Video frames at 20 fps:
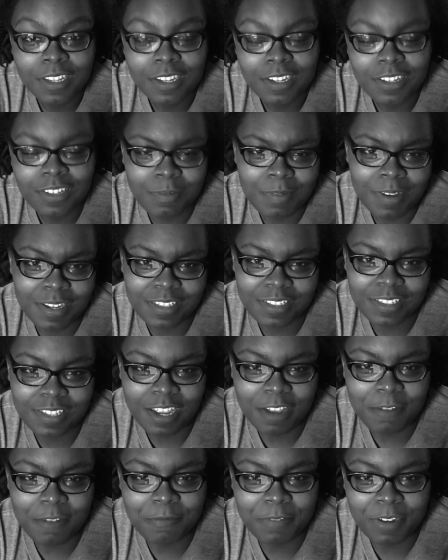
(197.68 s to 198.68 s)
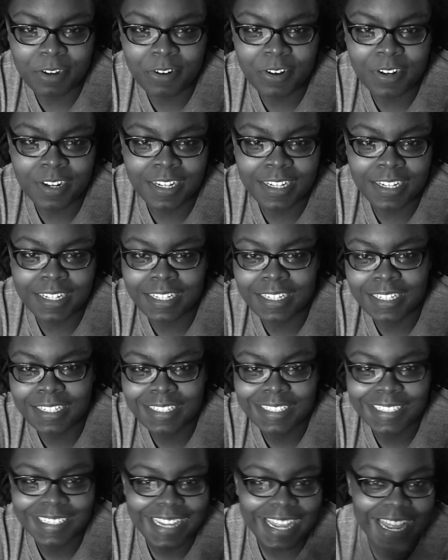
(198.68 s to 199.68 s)
And that might sound very
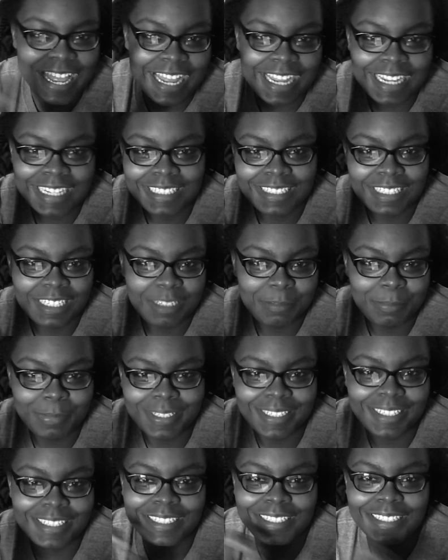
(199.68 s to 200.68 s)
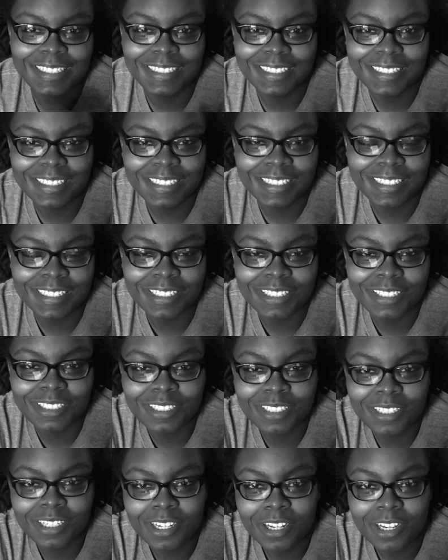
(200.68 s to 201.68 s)
INTP
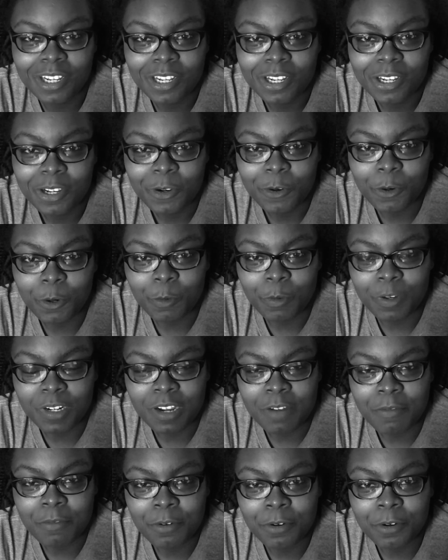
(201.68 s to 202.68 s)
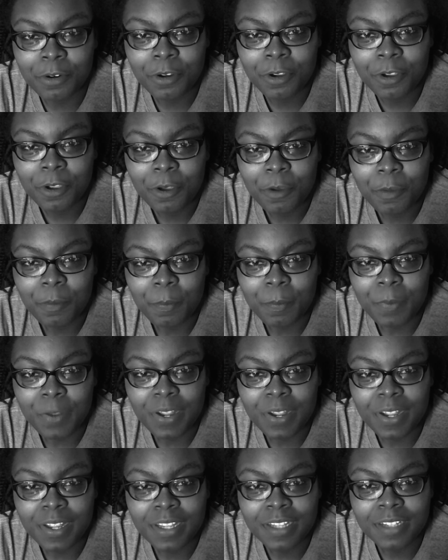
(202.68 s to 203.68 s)
ish or whatever.
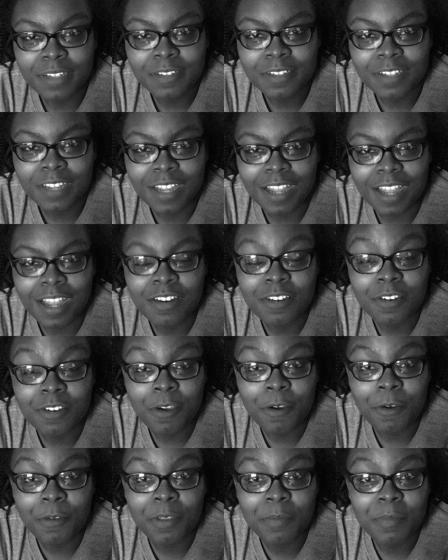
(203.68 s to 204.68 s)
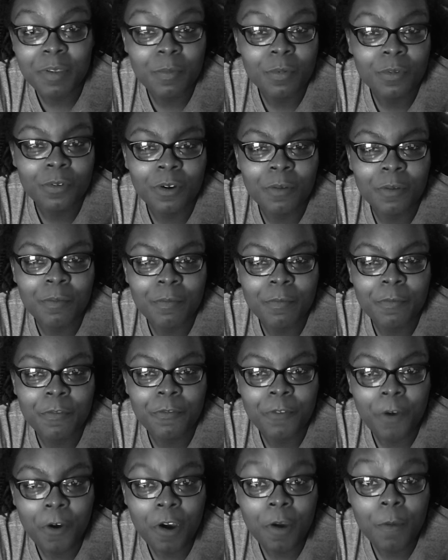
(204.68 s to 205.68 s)
But I know that people are
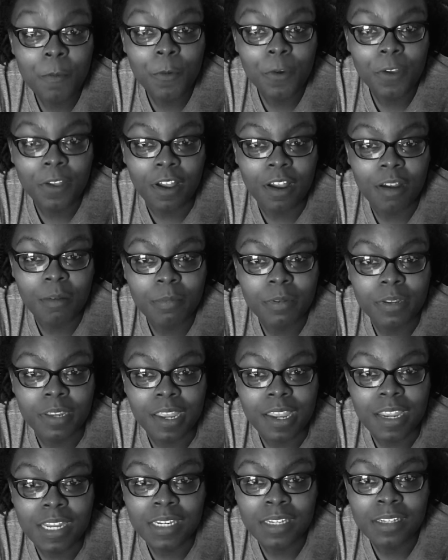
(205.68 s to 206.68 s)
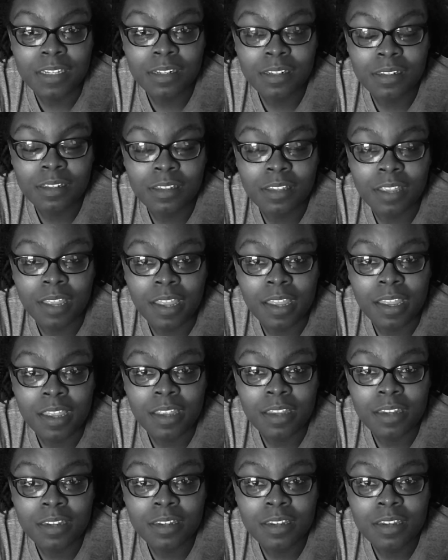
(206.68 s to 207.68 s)
far more complicated
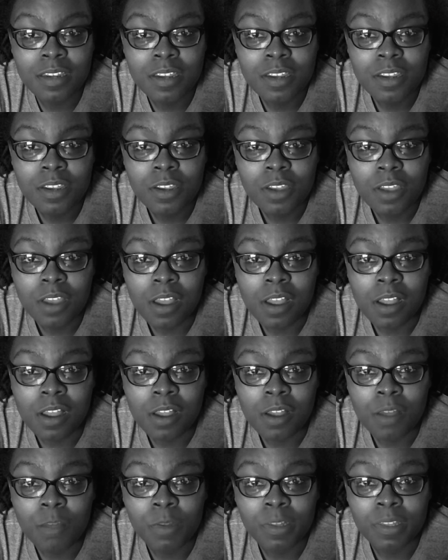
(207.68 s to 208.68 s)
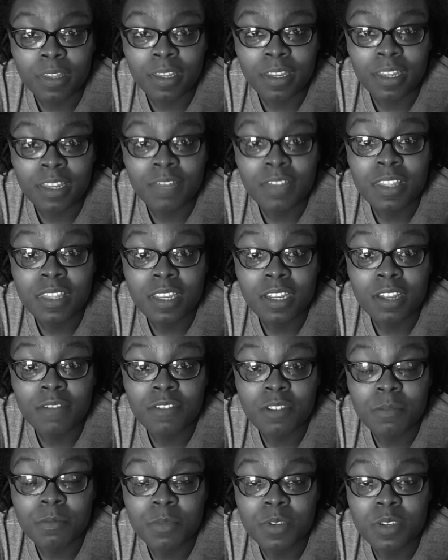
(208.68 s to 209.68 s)
than what they even think of
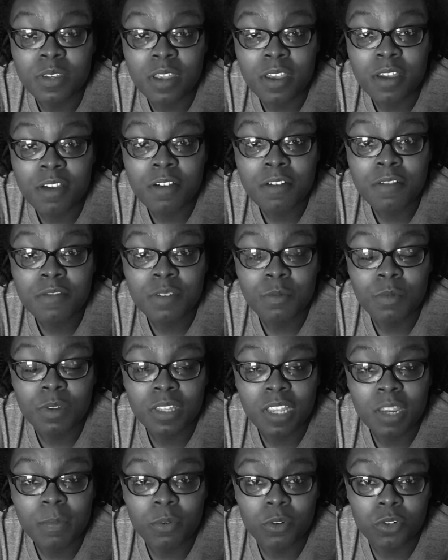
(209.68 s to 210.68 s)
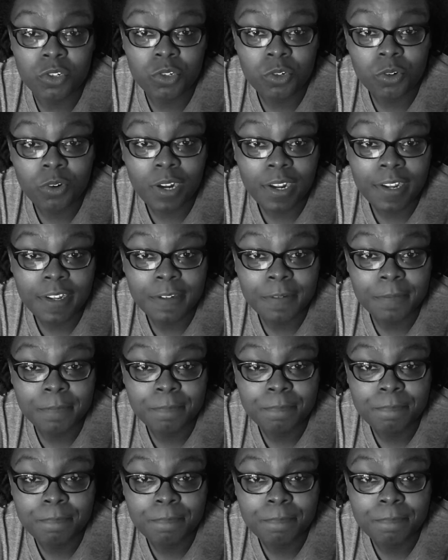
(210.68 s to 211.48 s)
themselves and what they portray.